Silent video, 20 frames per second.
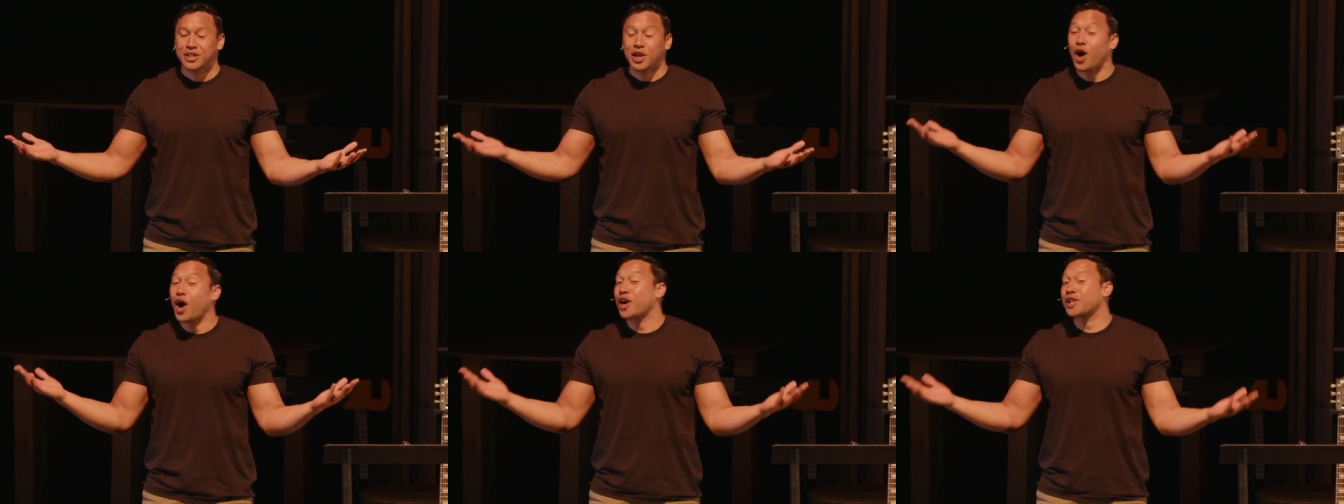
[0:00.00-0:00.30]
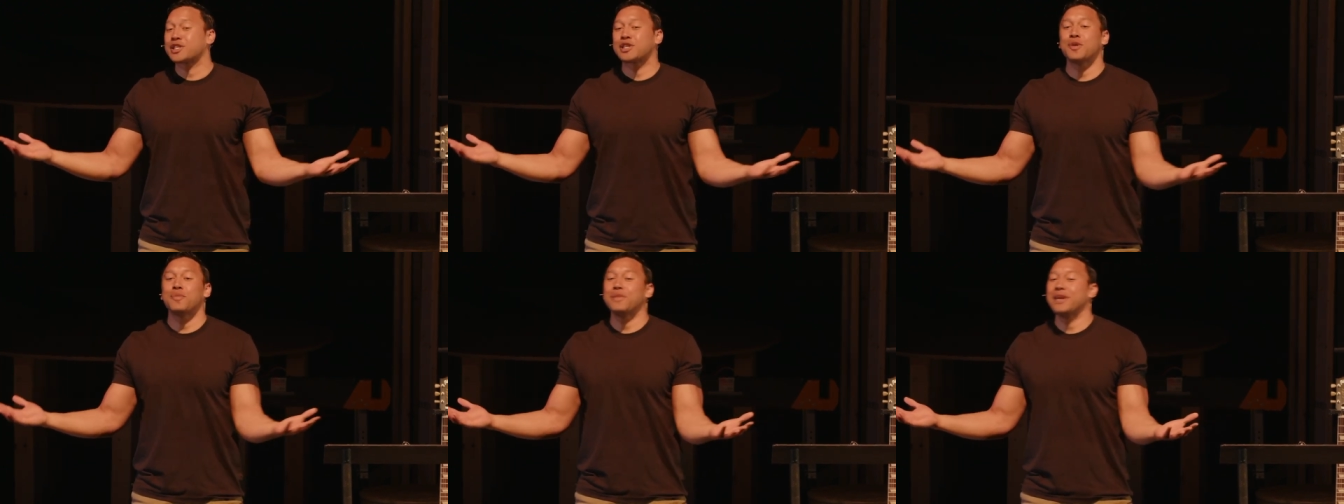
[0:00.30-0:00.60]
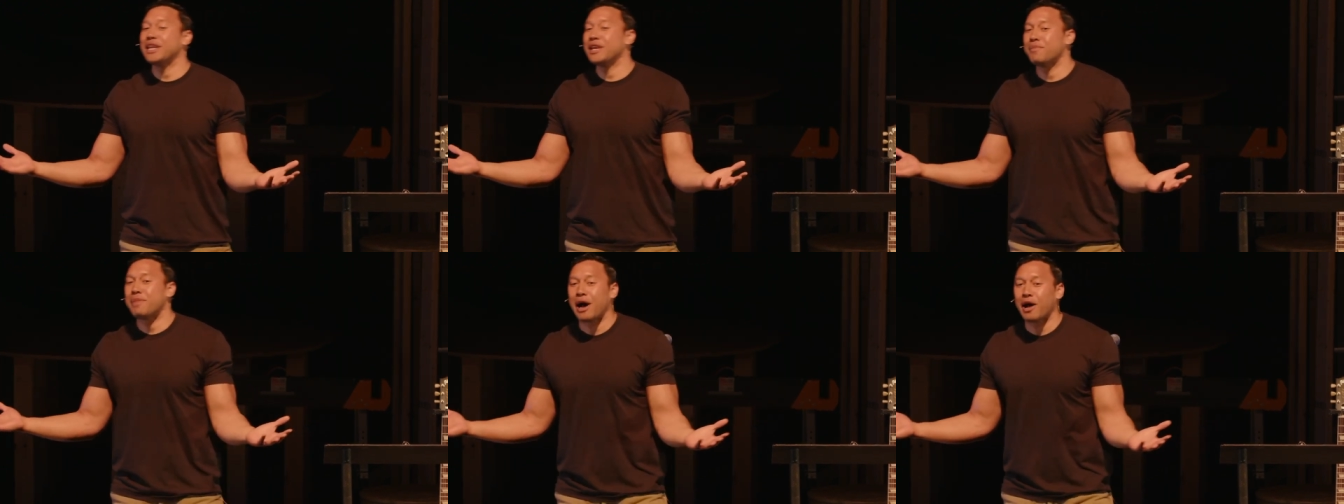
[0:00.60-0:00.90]
Talk to
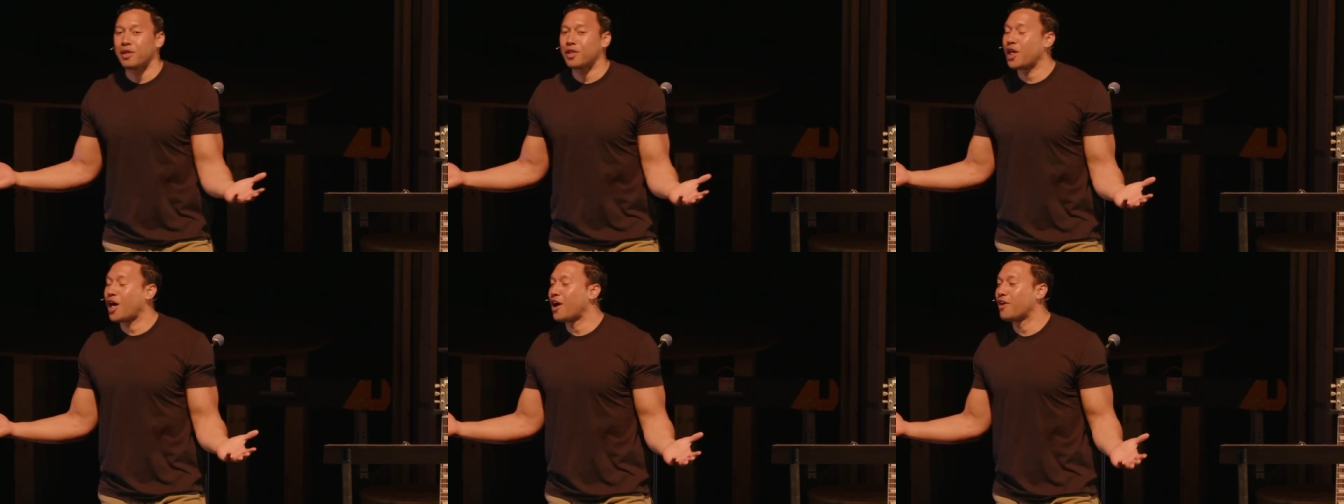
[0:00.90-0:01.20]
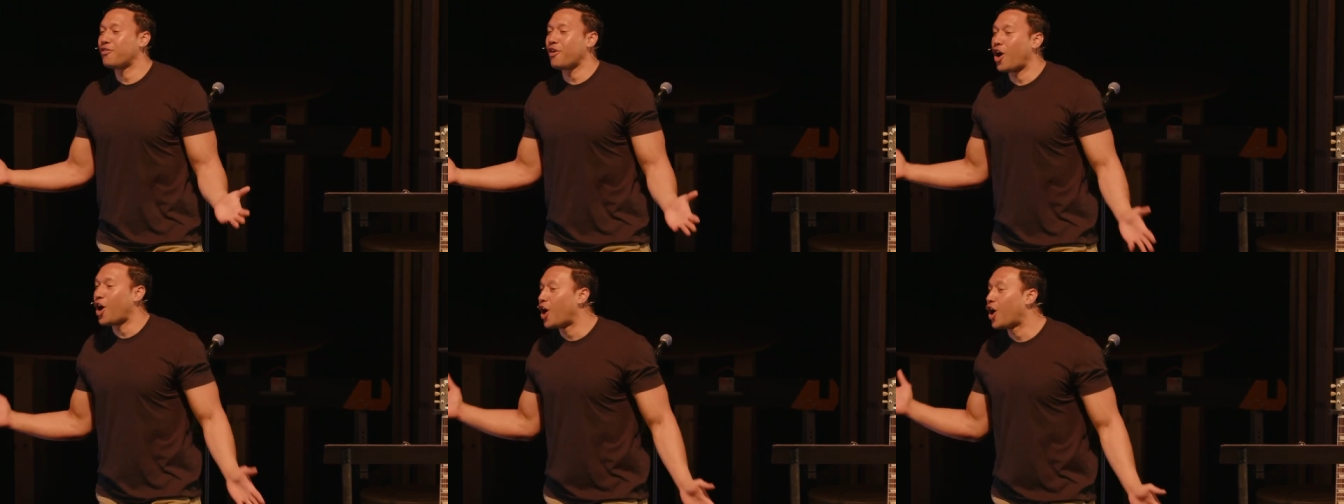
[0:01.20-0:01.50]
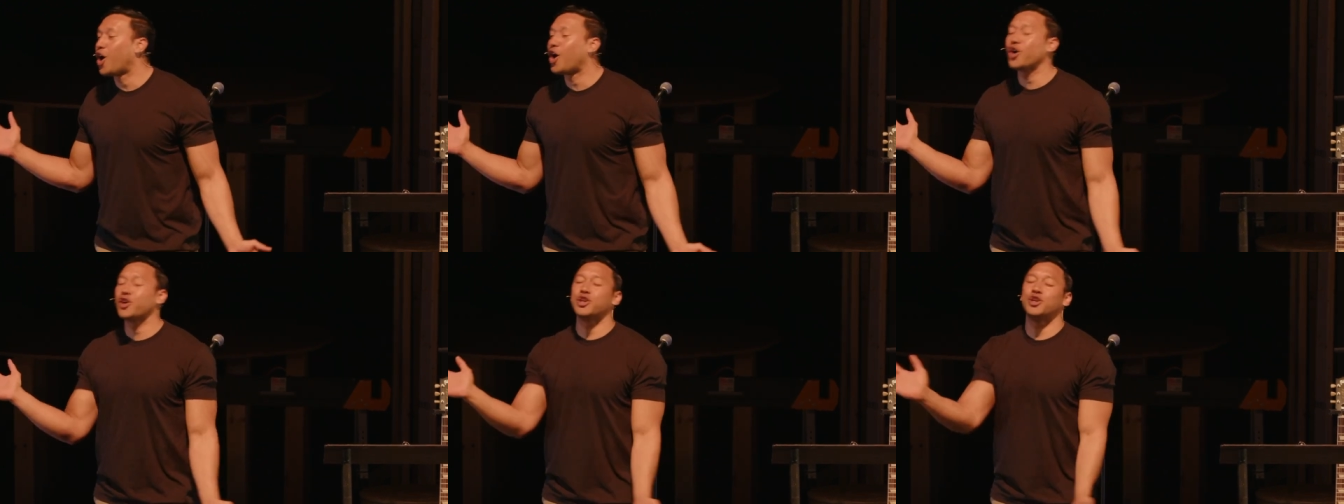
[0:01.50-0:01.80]
me about love
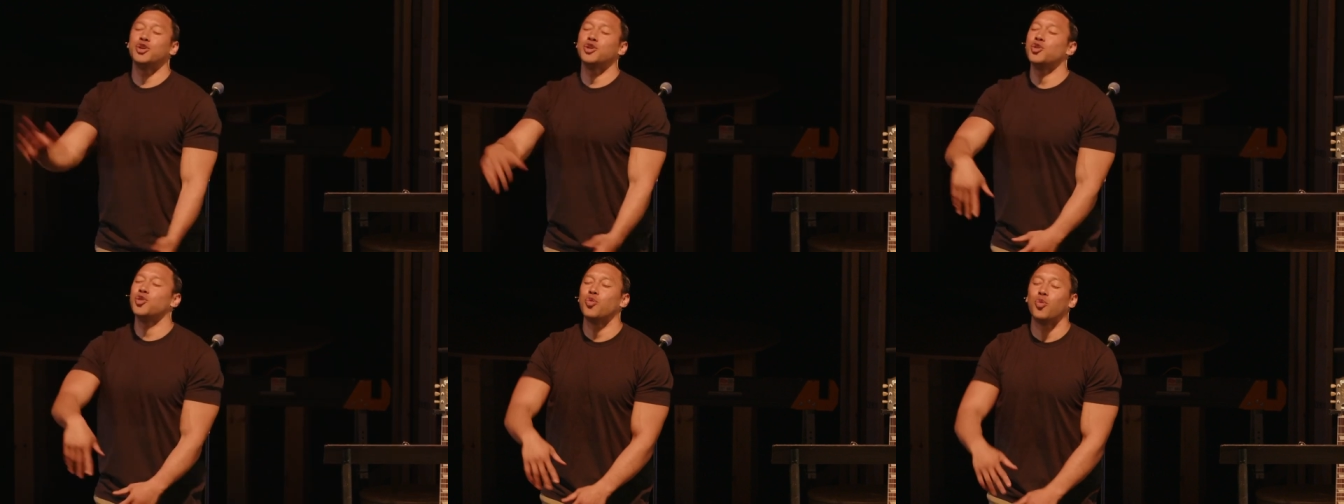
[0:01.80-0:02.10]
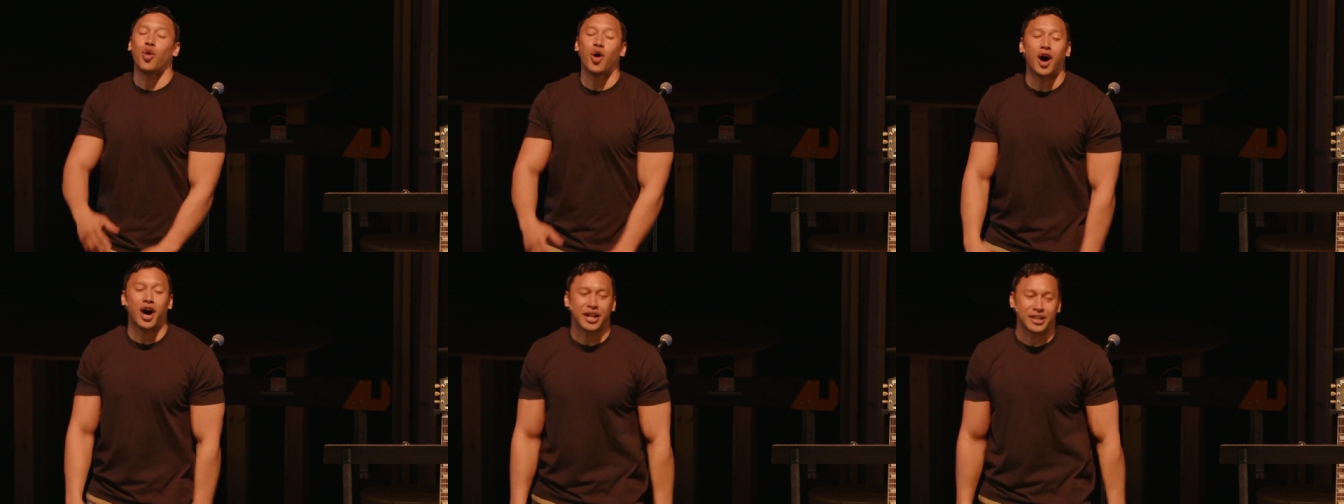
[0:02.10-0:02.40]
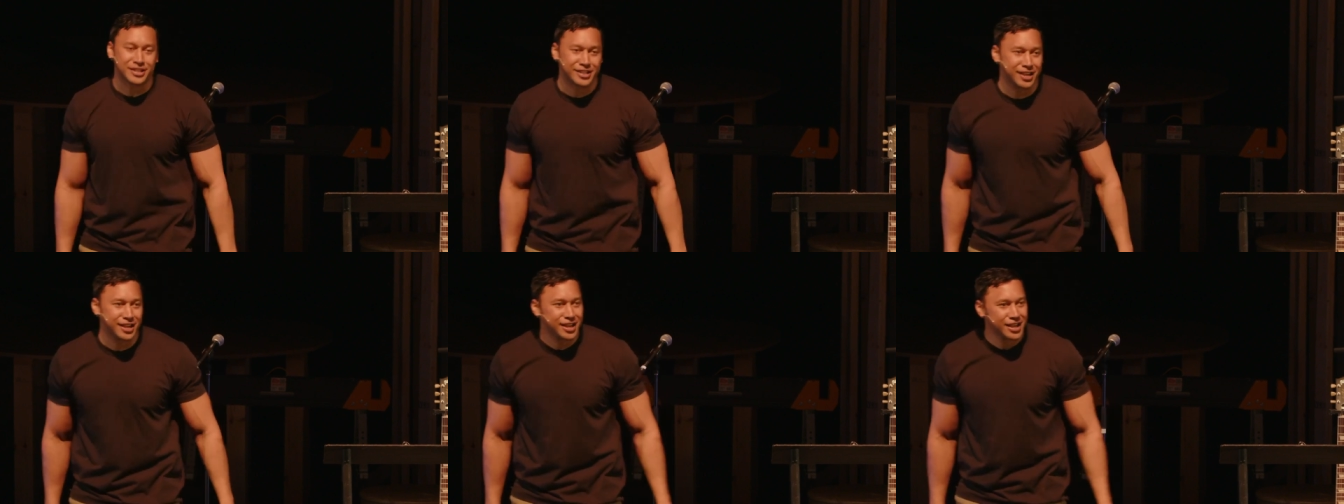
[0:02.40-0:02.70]
all you
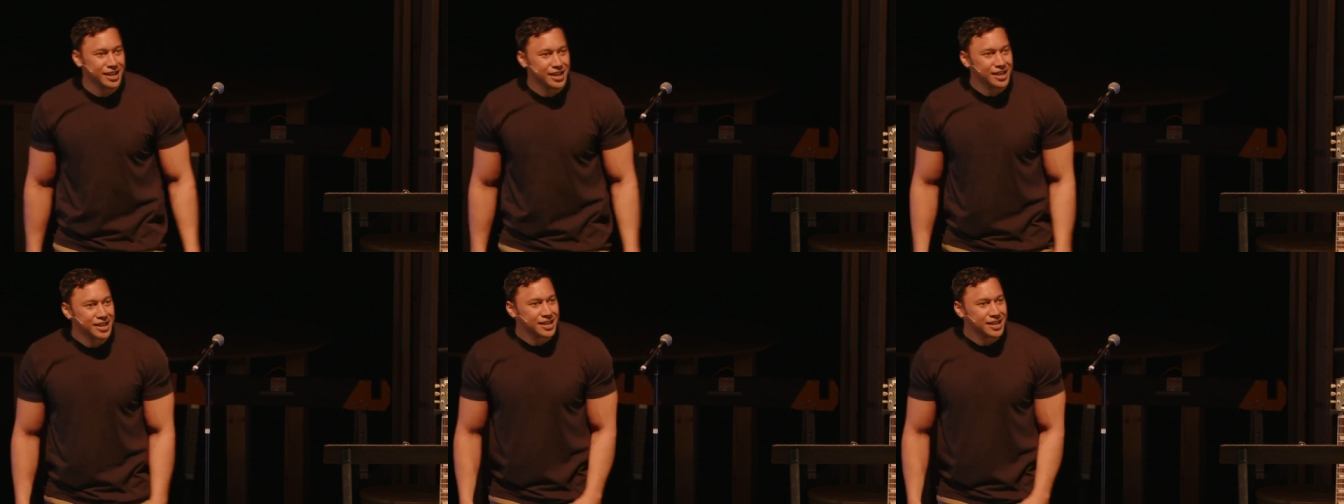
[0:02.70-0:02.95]
want,